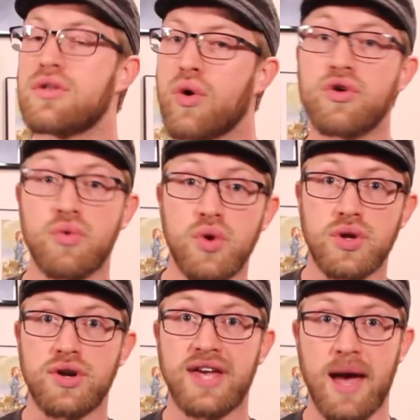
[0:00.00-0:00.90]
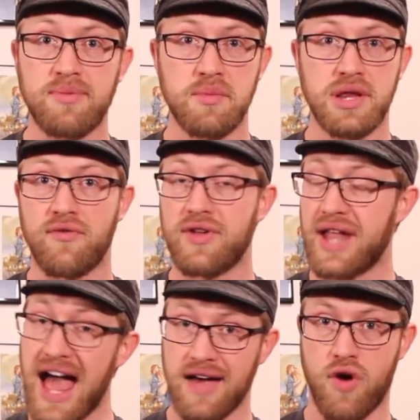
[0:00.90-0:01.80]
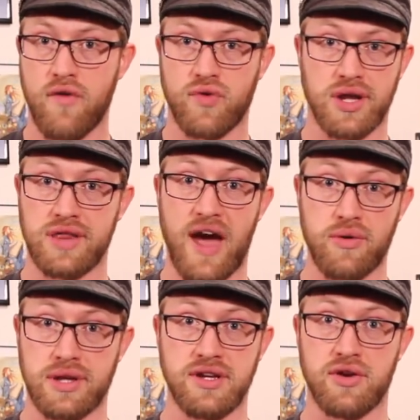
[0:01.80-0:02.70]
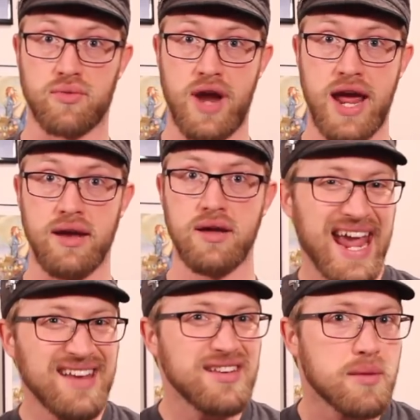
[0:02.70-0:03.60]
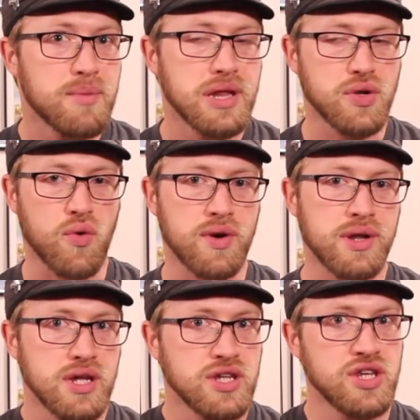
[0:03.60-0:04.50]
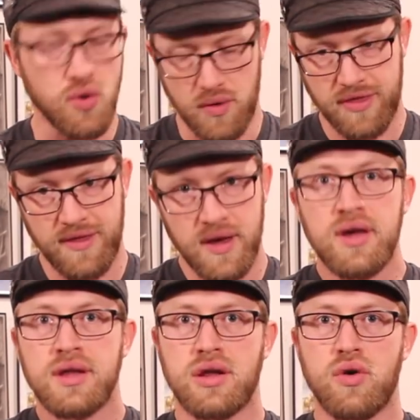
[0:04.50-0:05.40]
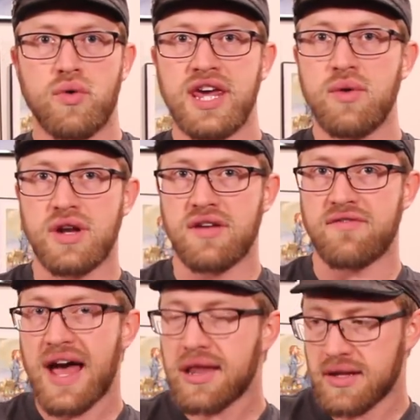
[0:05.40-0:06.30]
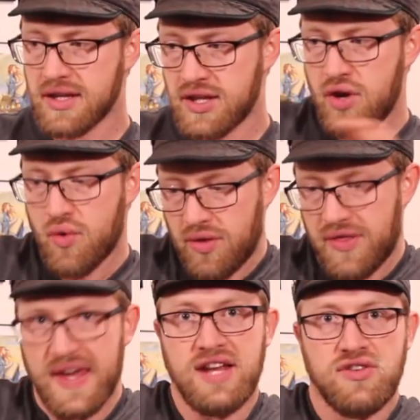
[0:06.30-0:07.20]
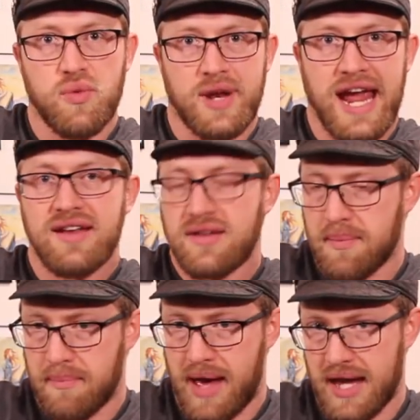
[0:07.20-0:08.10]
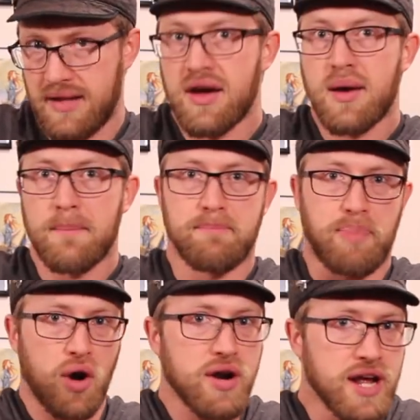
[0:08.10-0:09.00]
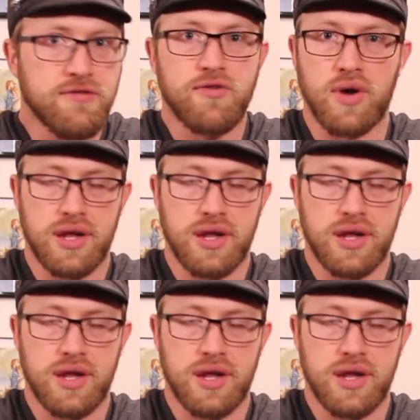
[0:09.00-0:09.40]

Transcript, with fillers: Lord Ruler kept himself alive over his thousand-year reign. Atium stores youth. So he would invest youth into an atium mind, burn it for a